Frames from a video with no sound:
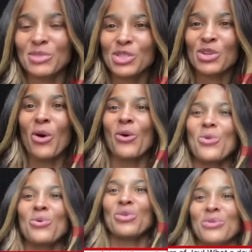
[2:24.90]
and to
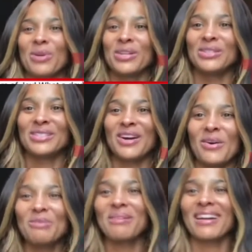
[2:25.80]
all you believers out there
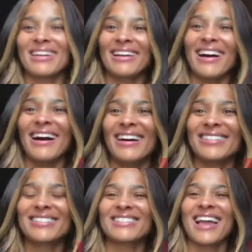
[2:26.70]
who believing on the
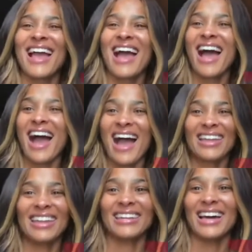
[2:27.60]
gospel. Now this
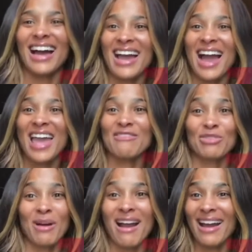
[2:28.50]
the brother Kwara
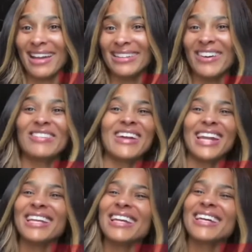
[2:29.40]
Abad from the GMS
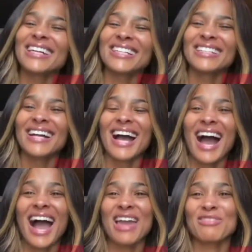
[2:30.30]
Houston camp. Now I just
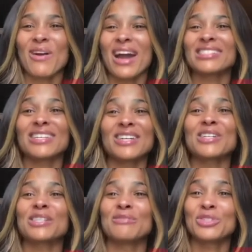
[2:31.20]
want to go into a quick
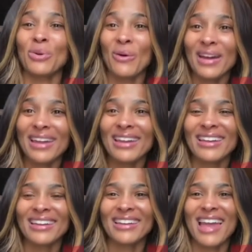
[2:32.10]
lesson, man.
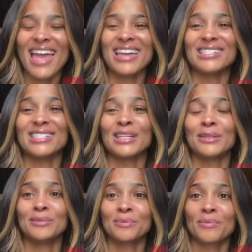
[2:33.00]
Um,
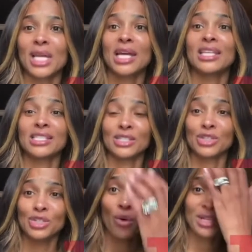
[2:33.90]
you know,
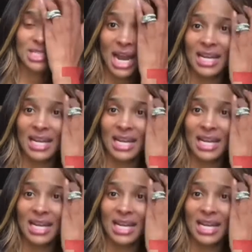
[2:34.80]
um,